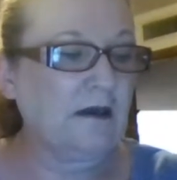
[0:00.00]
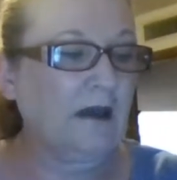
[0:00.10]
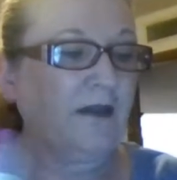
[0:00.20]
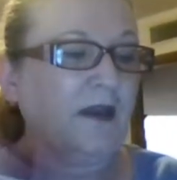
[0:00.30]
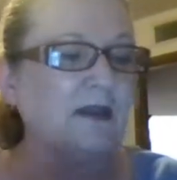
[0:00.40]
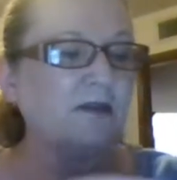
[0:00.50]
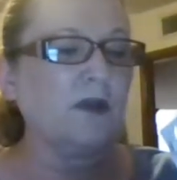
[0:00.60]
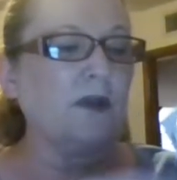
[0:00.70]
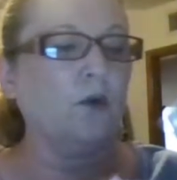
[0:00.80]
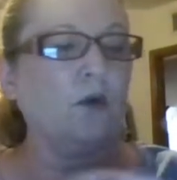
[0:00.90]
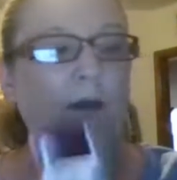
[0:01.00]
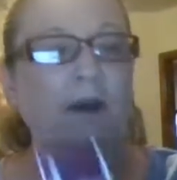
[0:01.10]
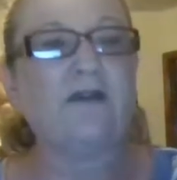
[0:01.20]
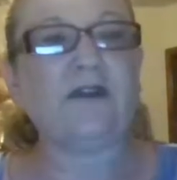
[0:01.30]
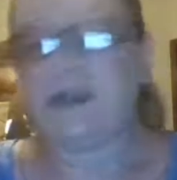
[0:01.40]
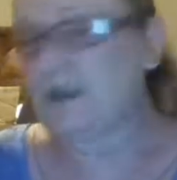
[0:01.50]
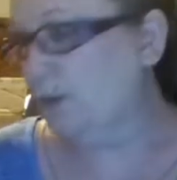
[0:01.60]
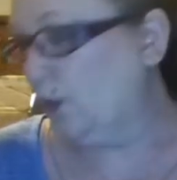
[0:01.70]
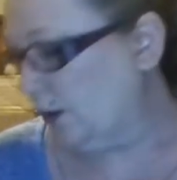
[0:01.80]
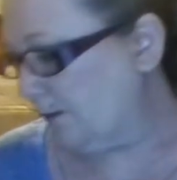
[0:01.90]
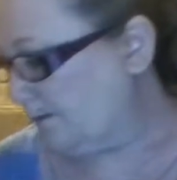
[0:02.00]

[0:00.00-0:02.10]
I think it's really cool. I might have to get some more.